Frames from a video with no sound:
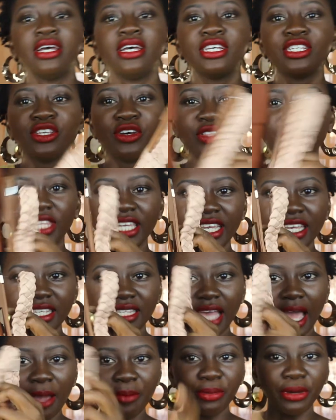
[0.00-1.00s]
So
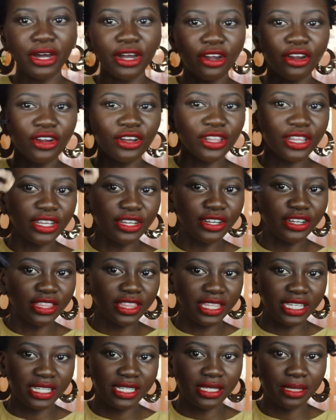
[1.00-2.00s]
these I bought earlier
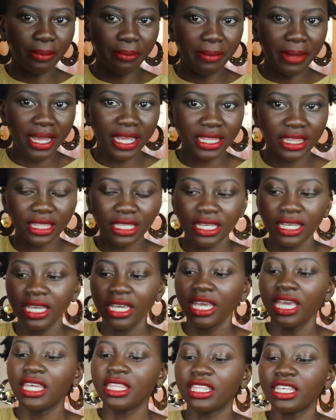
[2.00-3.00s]
this month.
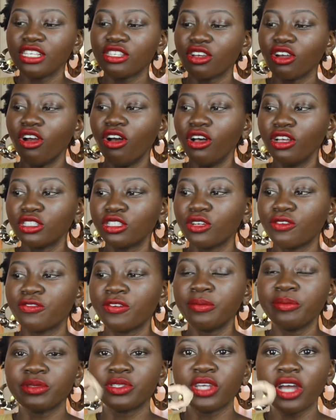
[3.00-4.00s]
These are also
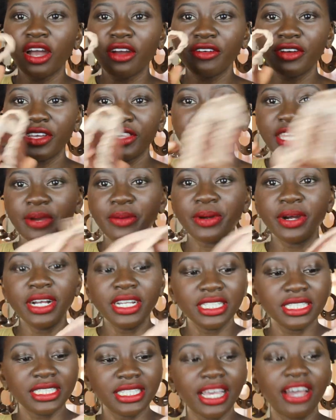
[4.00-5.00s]
from Zara. They were
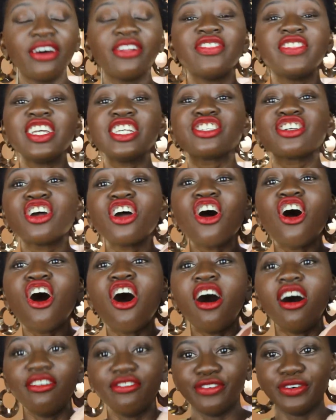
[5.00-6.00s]
on sale. These are
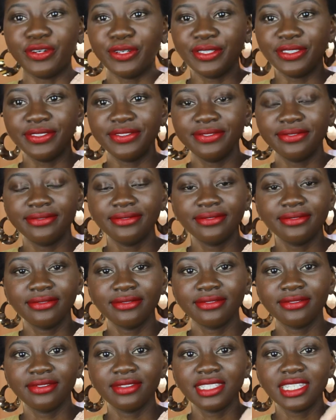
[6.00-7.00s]
awful.
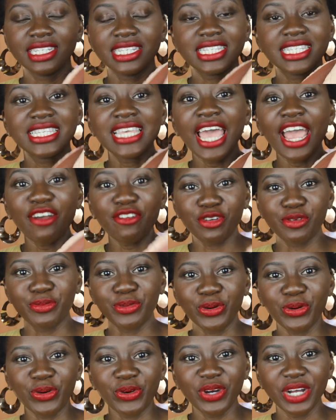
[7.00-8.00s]

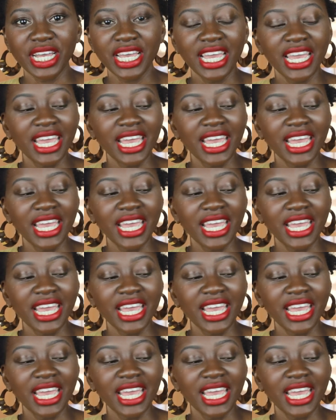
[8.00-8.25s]
Terrible.